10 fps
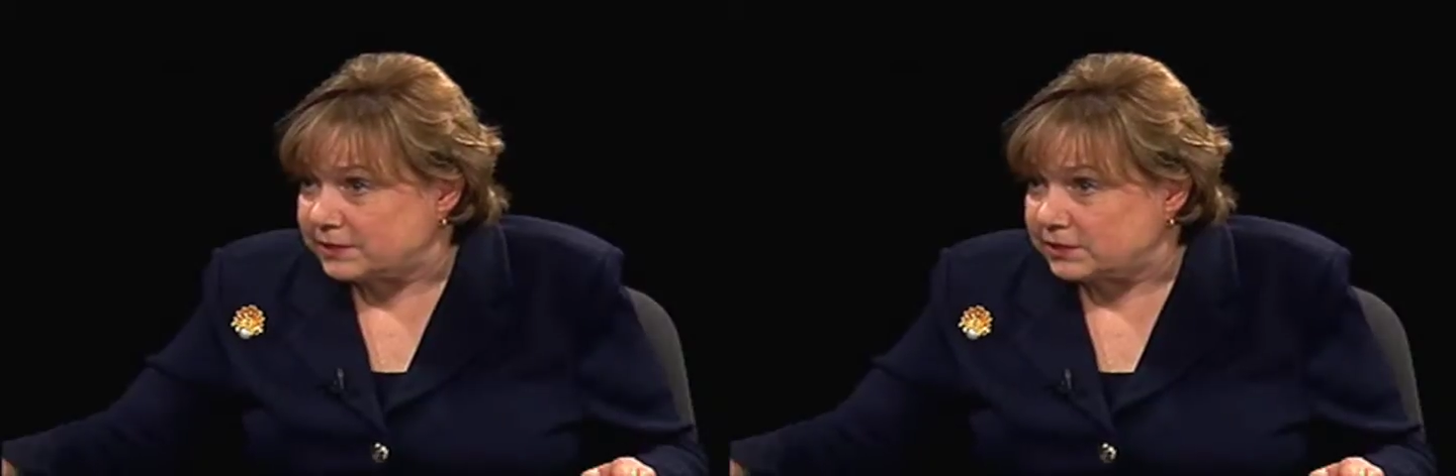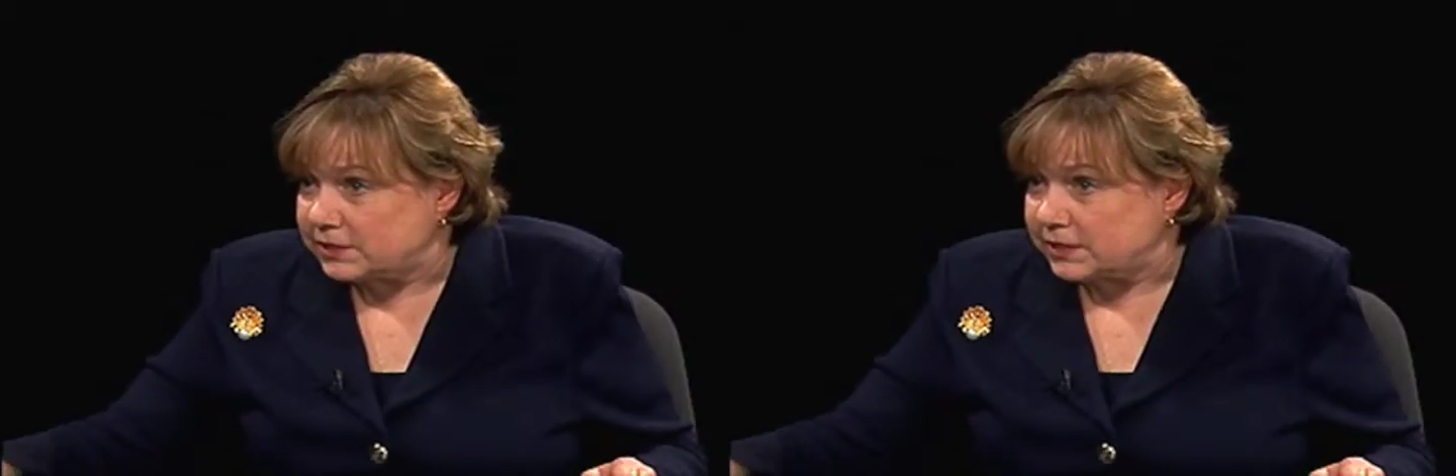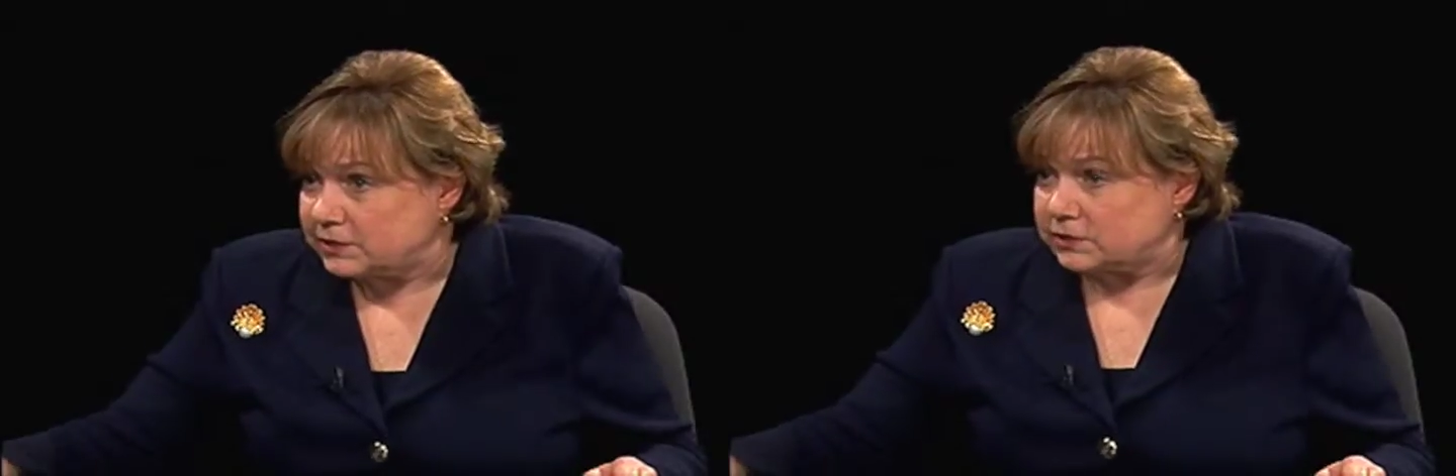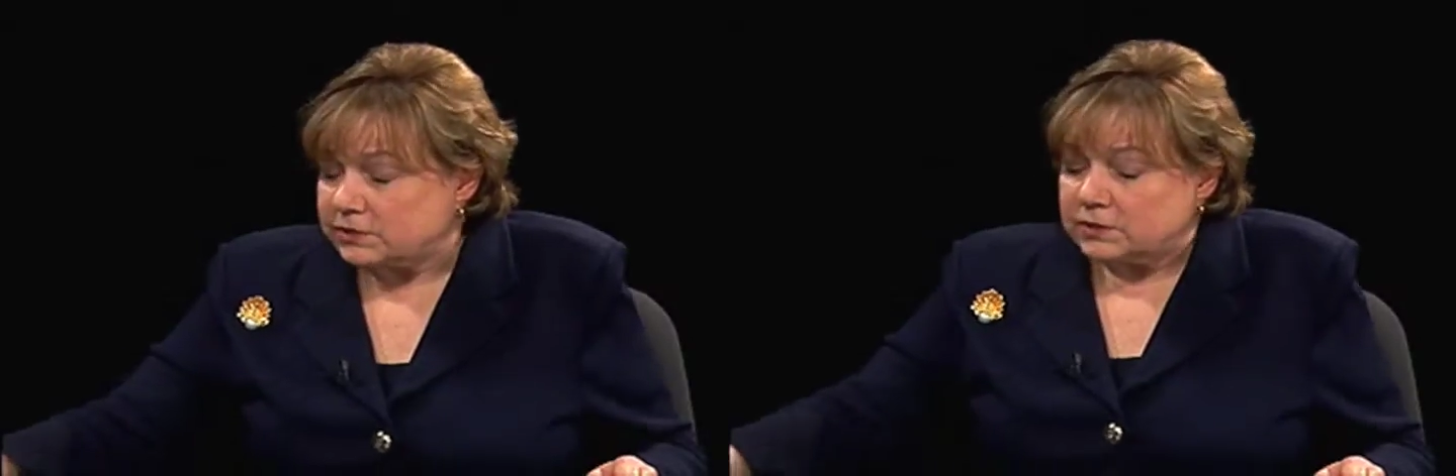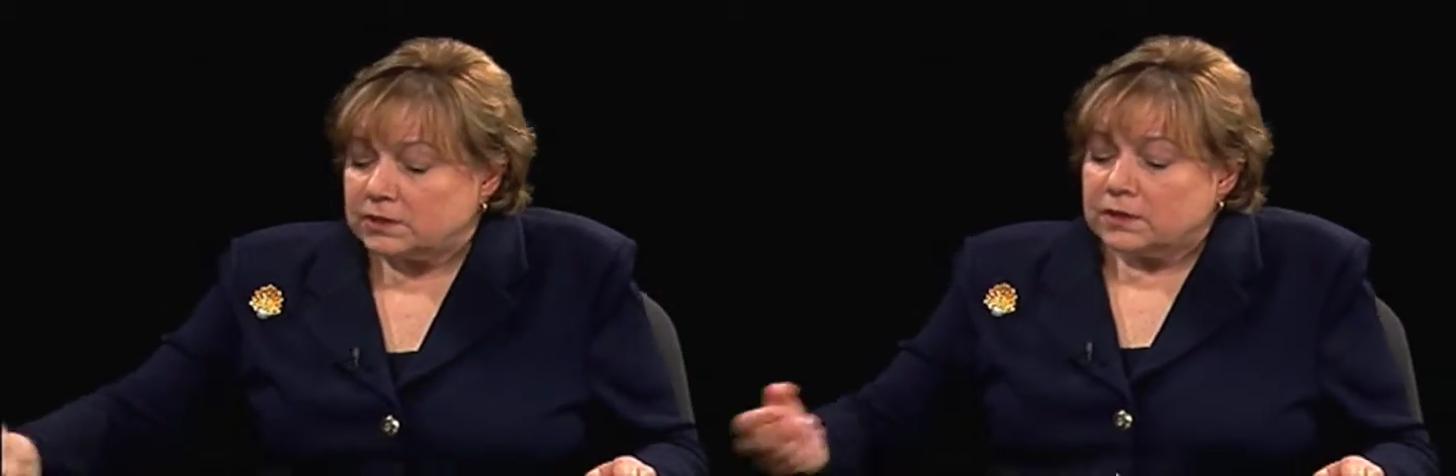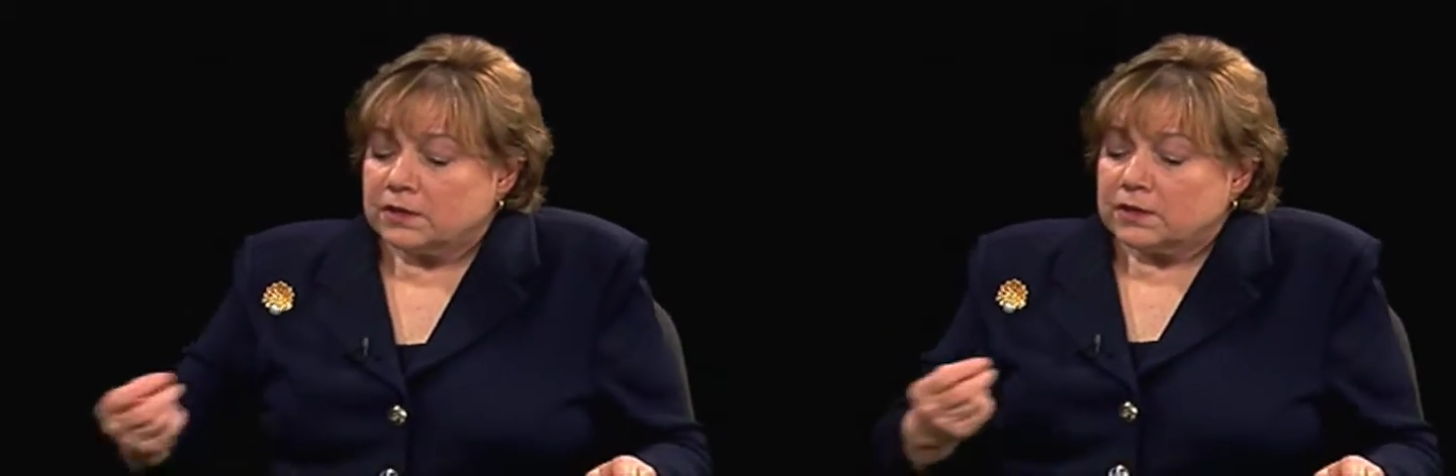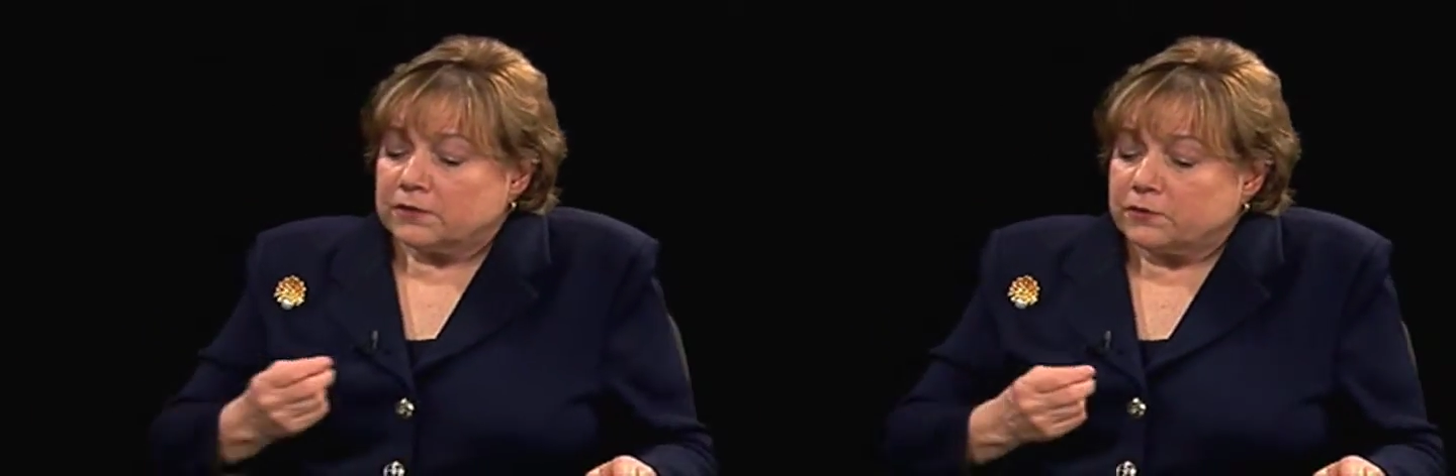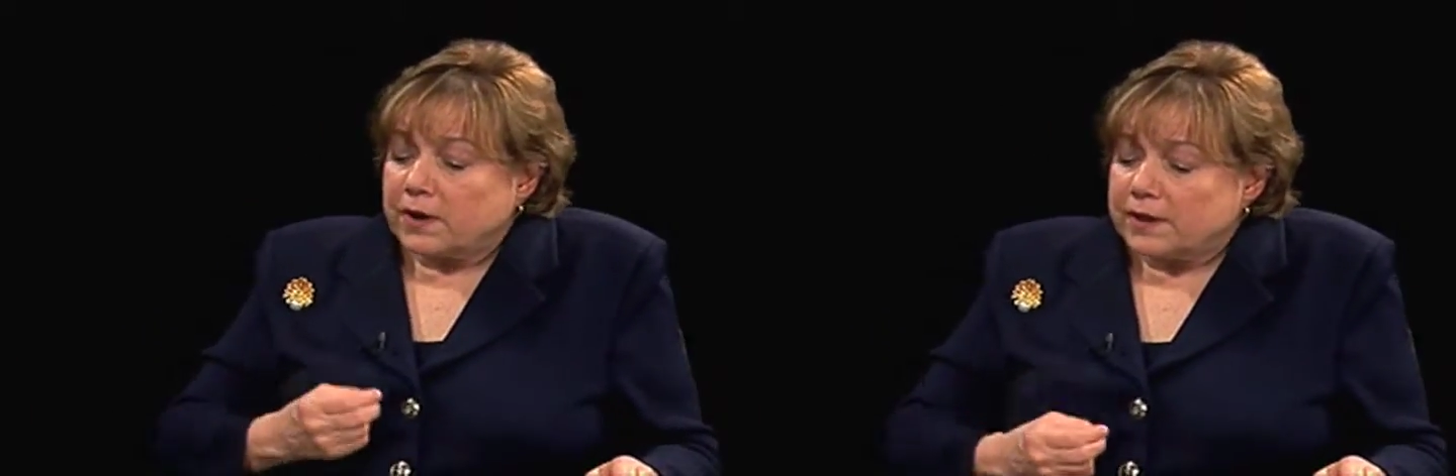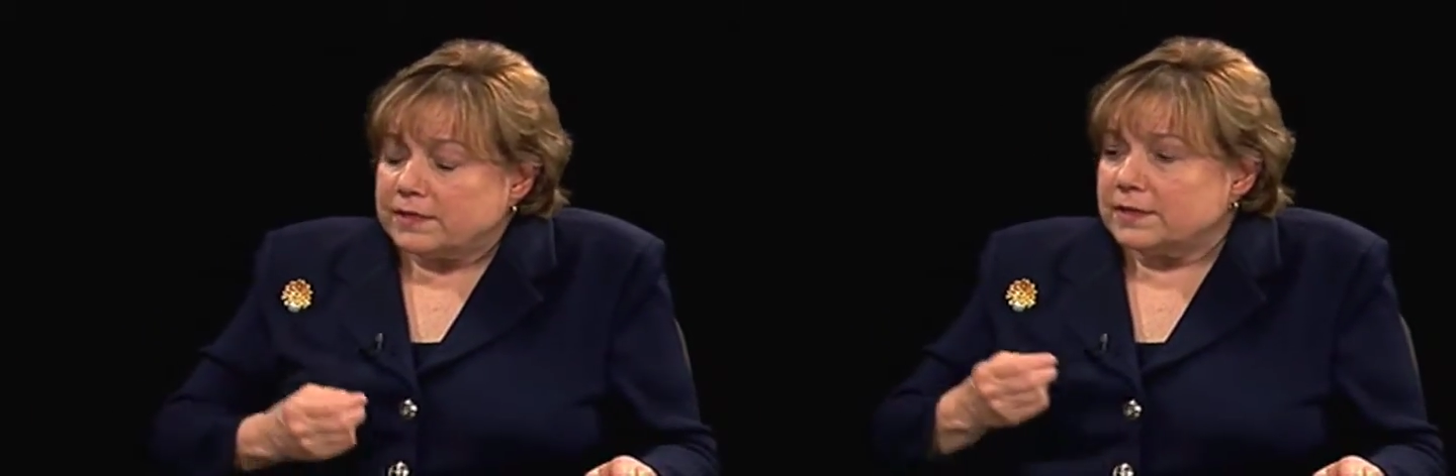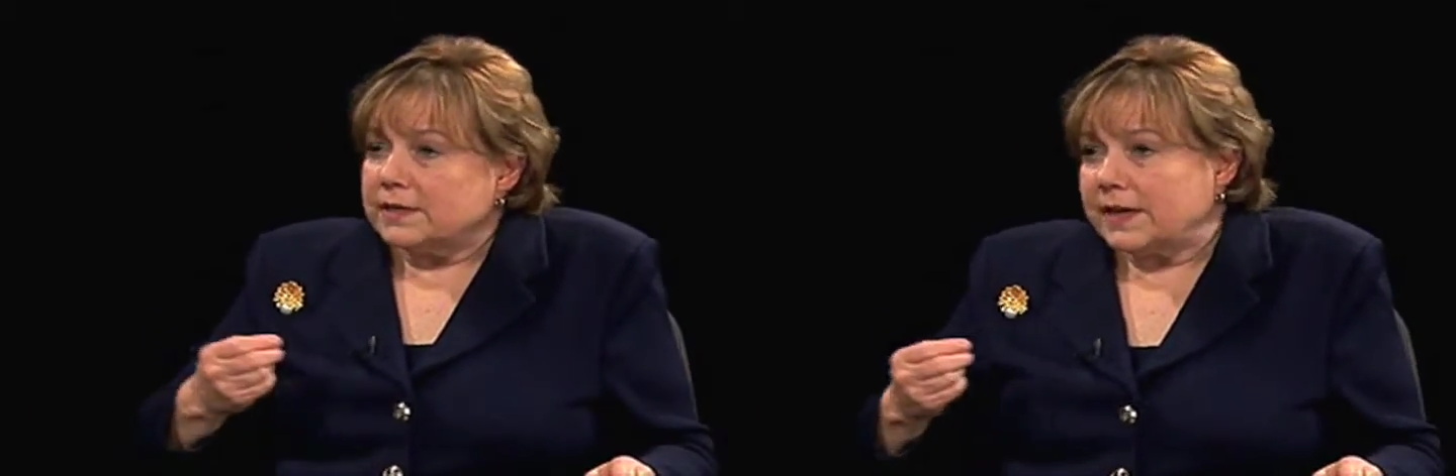education. So I think